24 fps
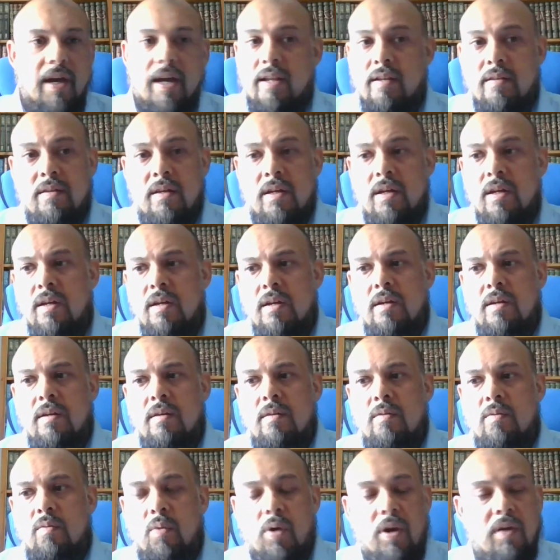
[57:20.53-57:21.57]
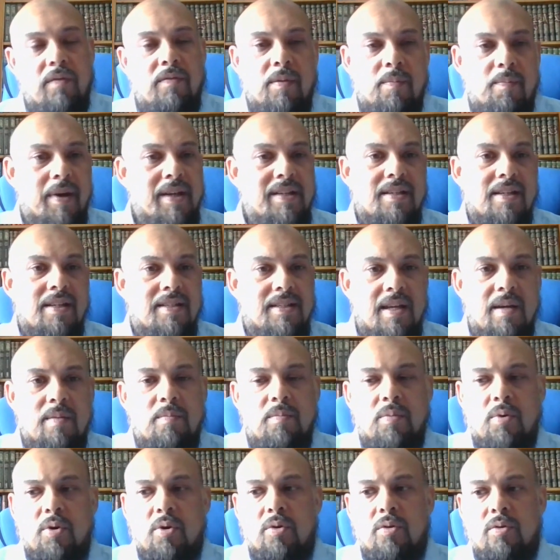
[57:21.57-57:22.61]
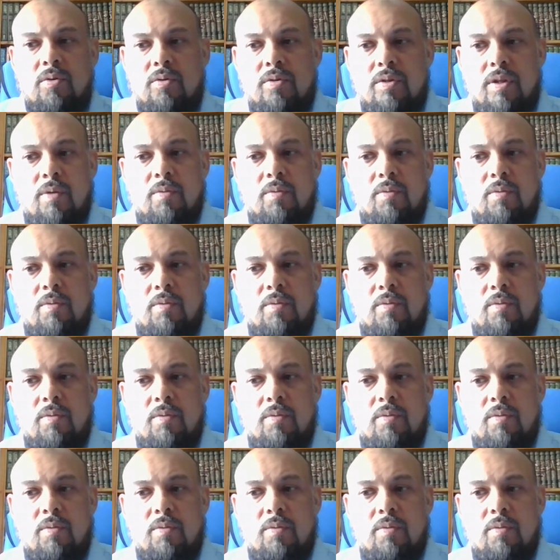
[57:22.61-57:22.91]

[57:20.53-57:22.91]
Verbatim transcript: And one of the best examples